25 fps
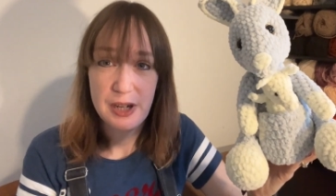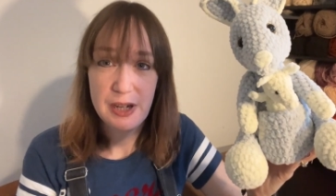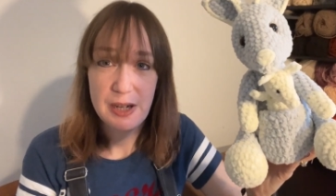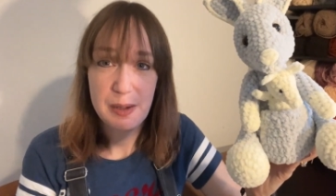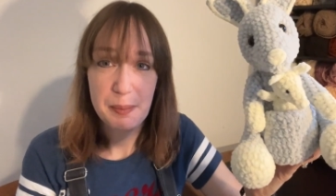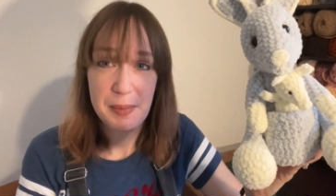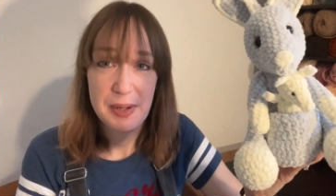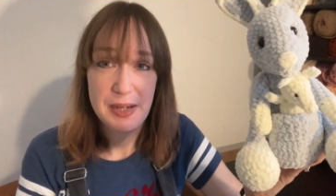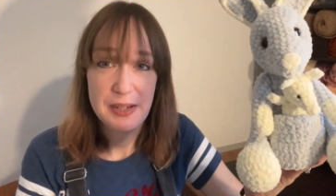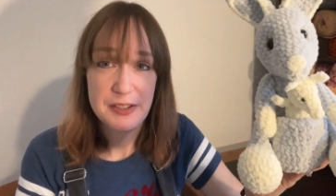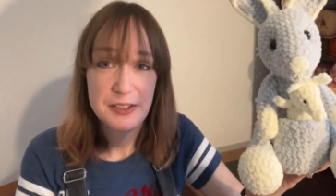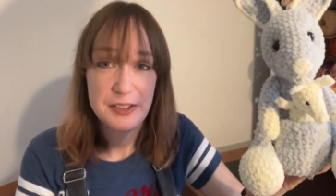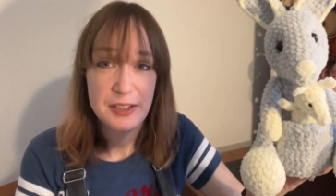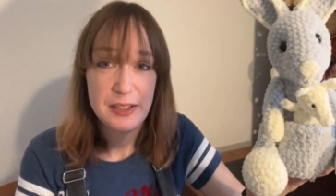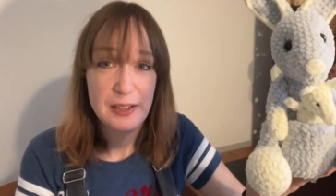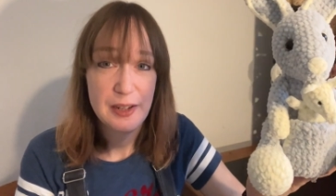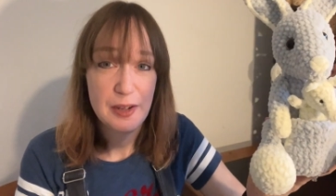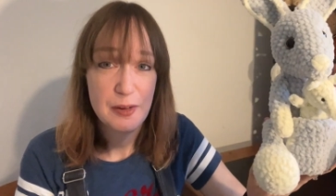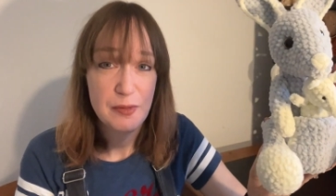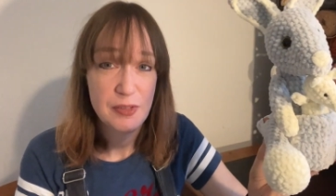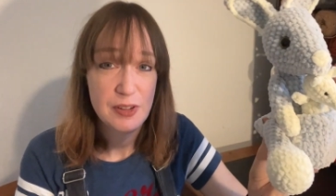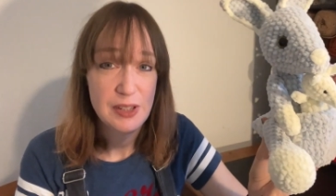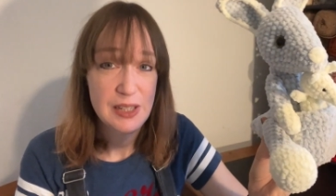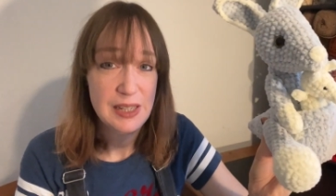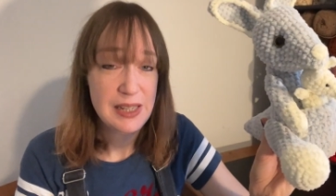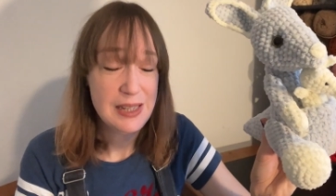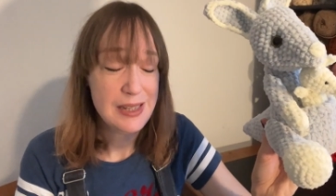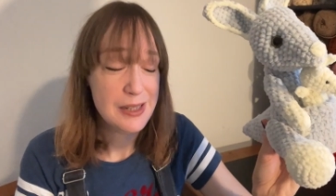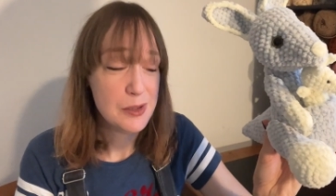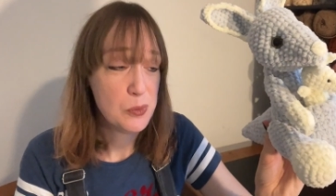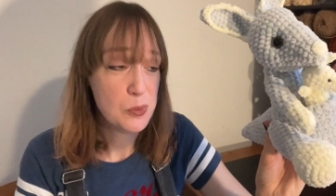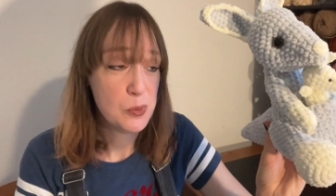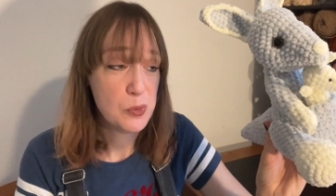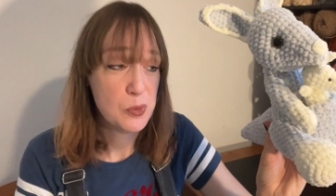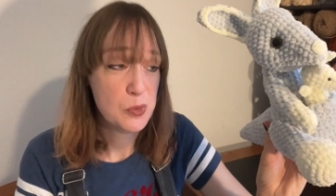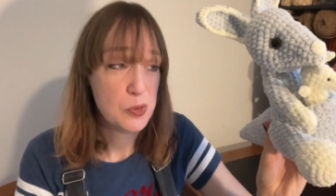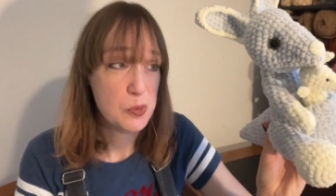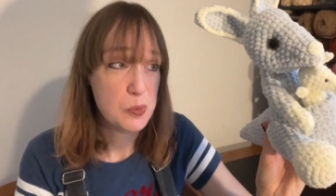It makes a lovely
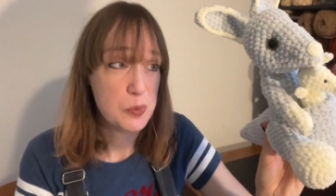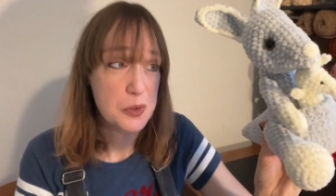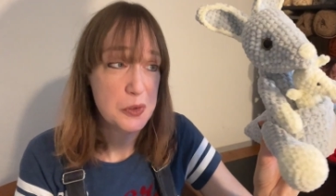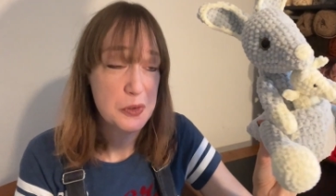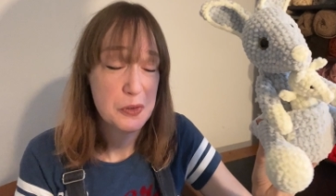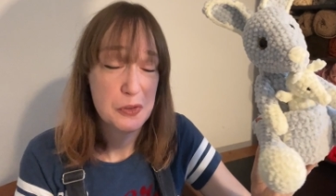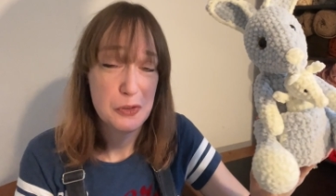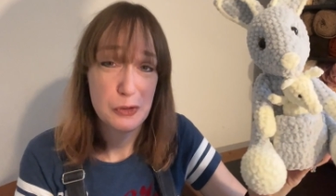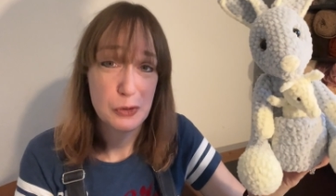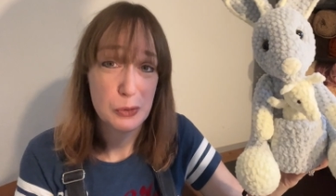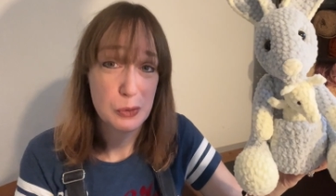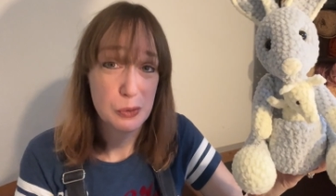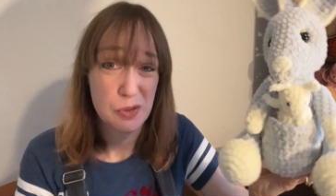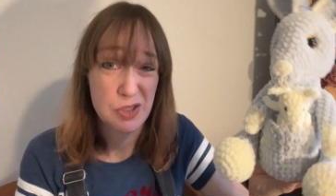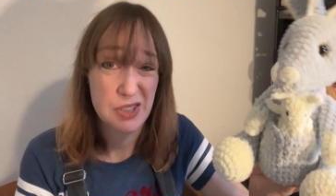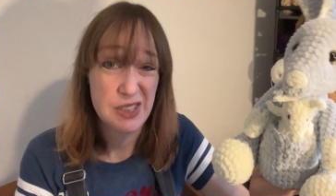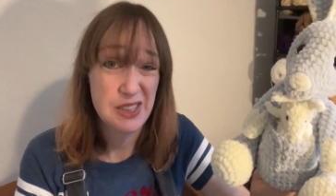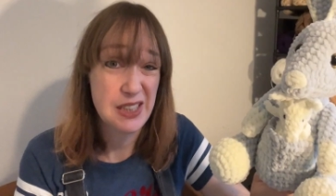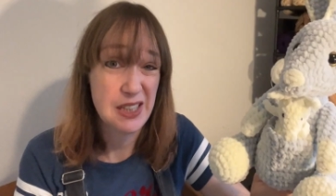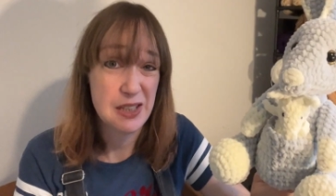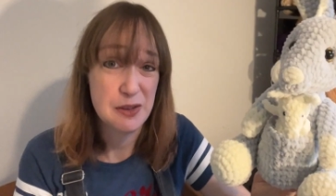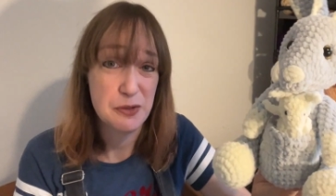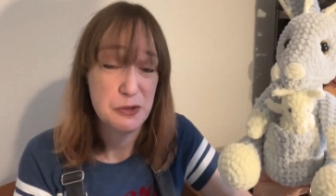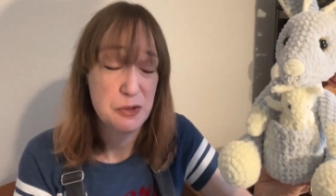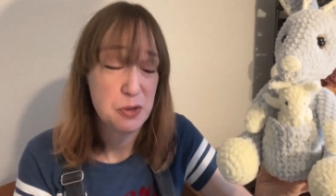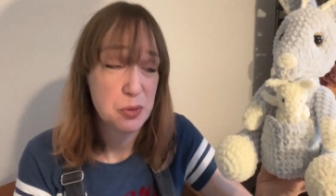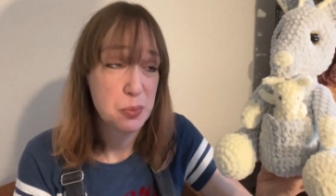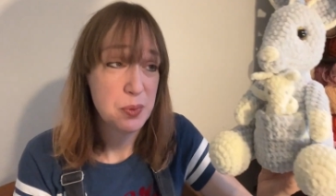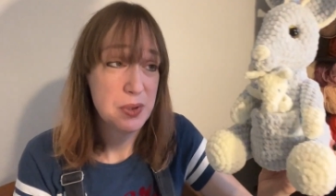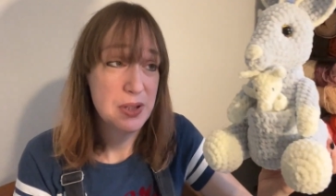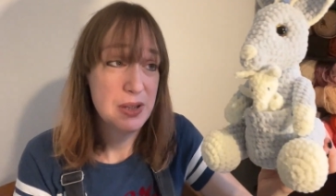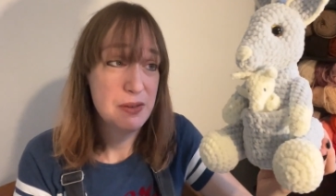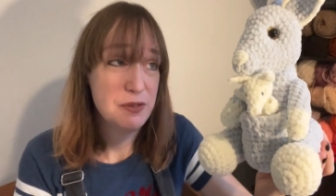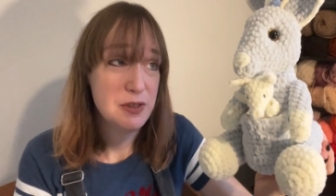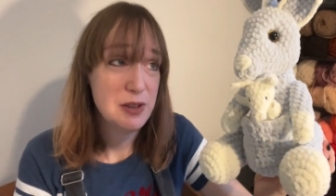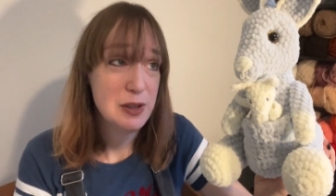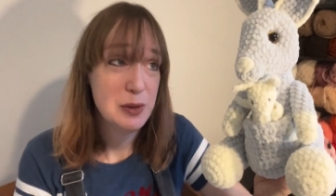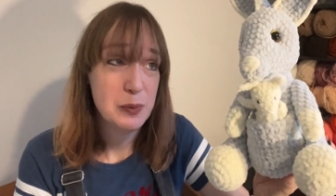ornament or a gift or
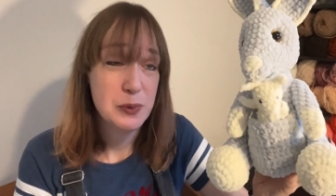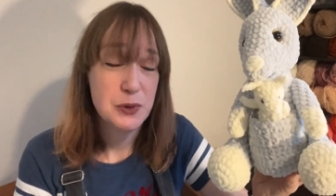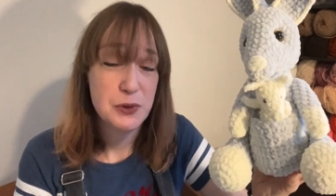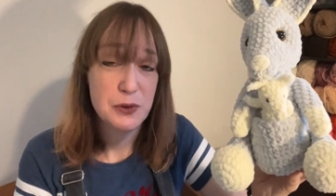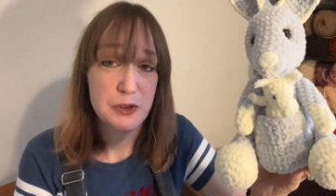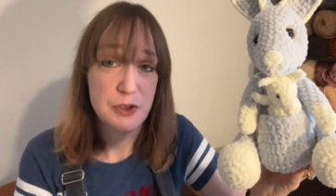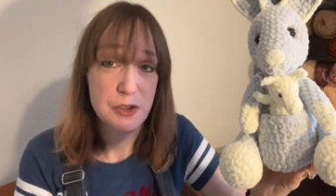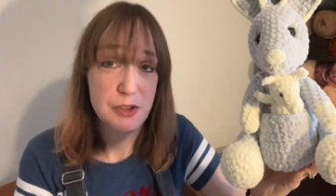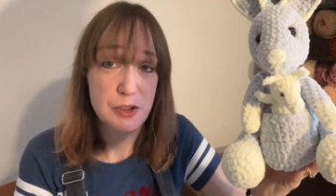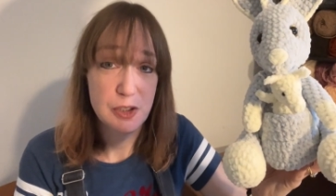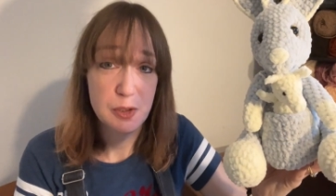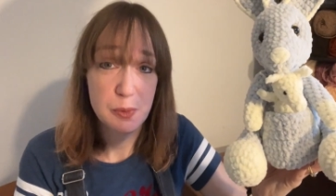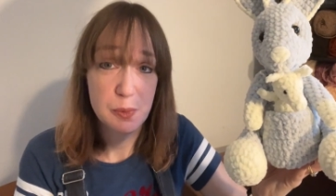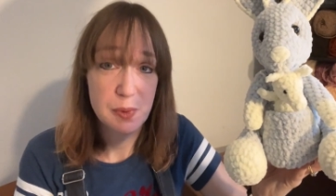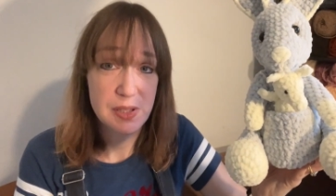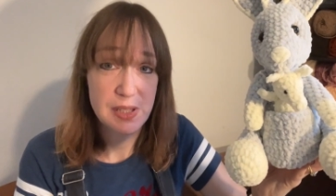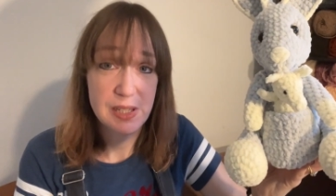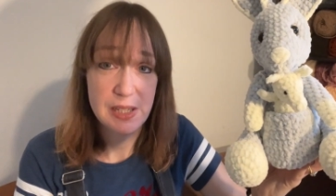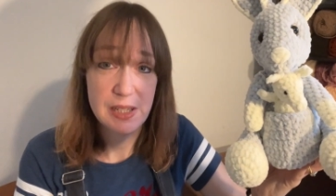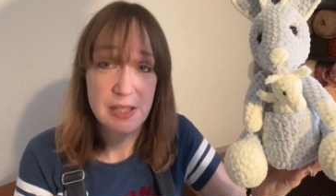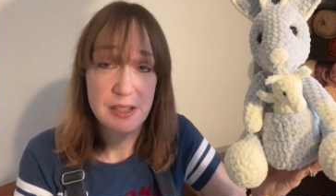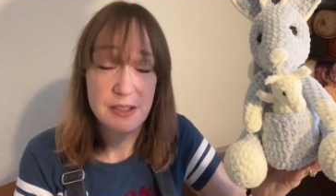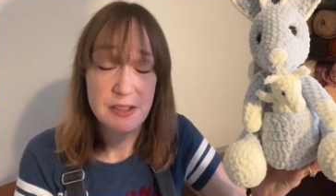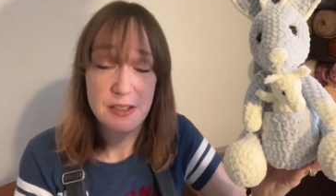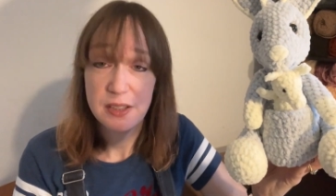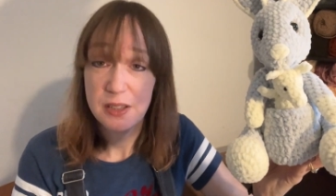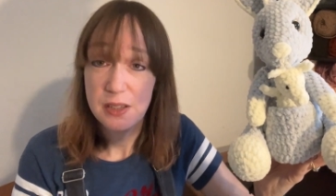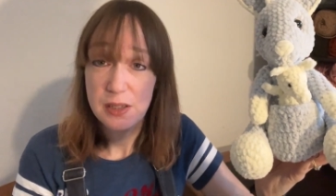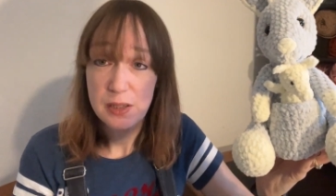whatever you want to do with it.